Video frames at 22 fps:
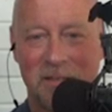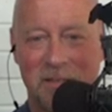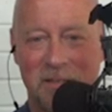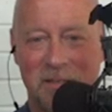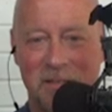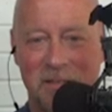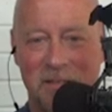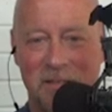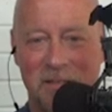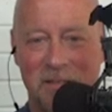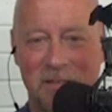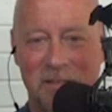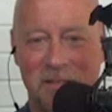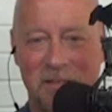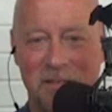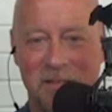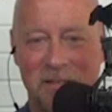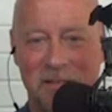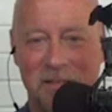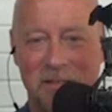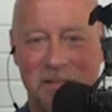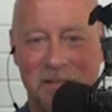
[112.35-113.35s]

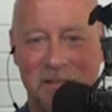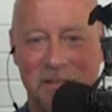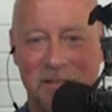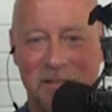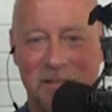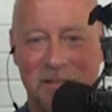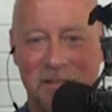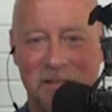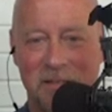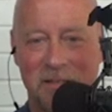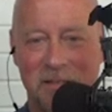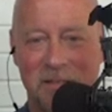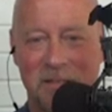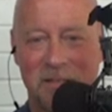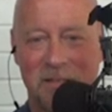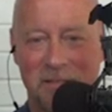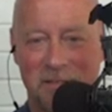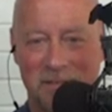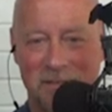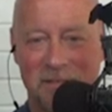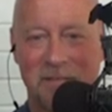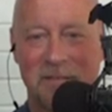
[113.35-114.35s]

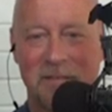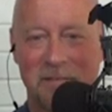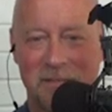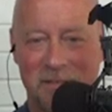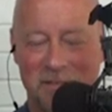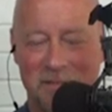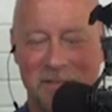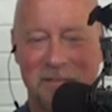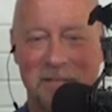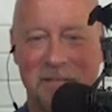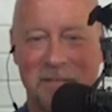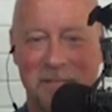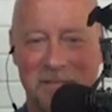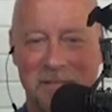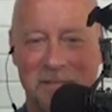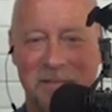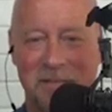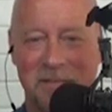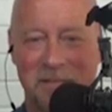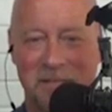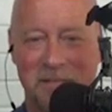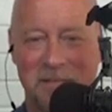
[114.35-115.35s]

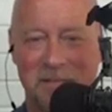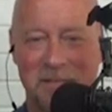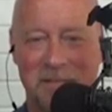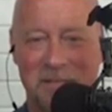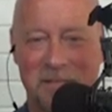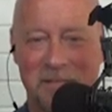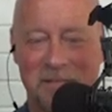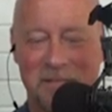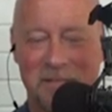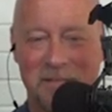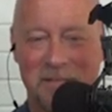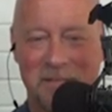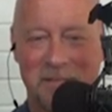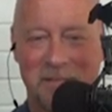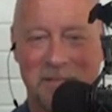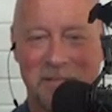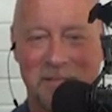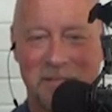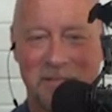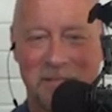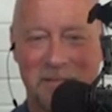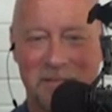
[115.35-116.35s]

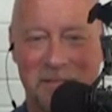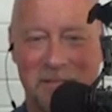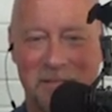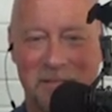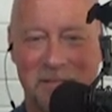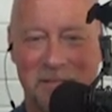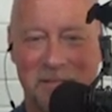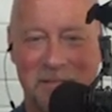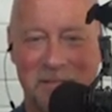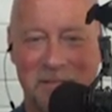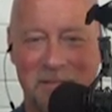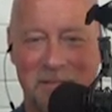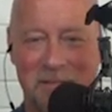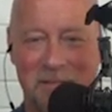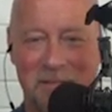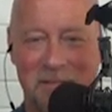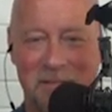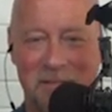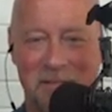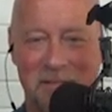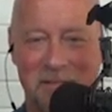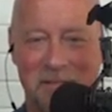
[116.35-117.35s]

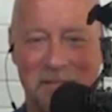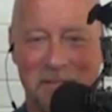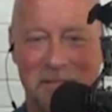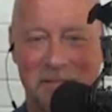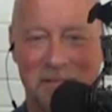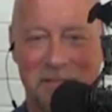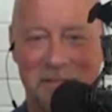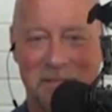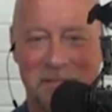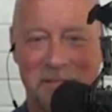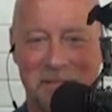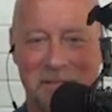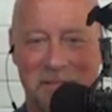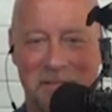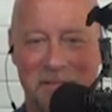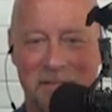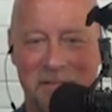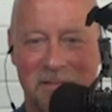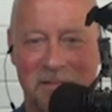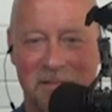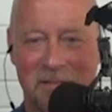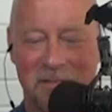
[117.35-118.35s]

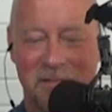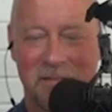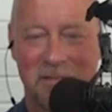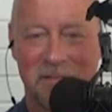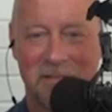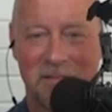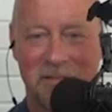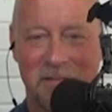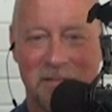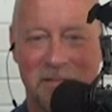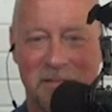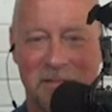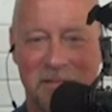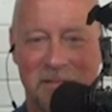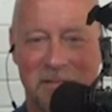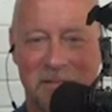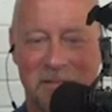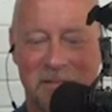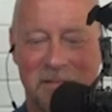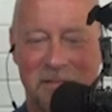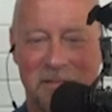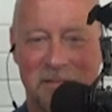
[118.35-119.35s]

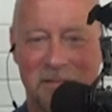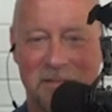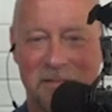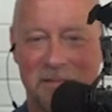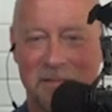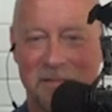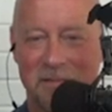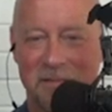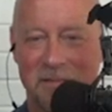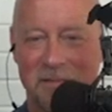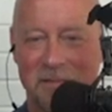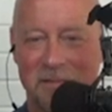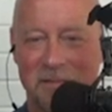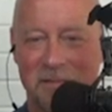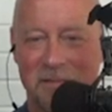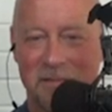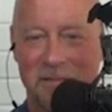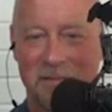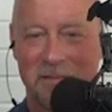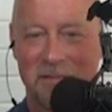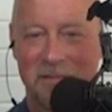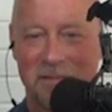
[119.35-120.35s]
(silent)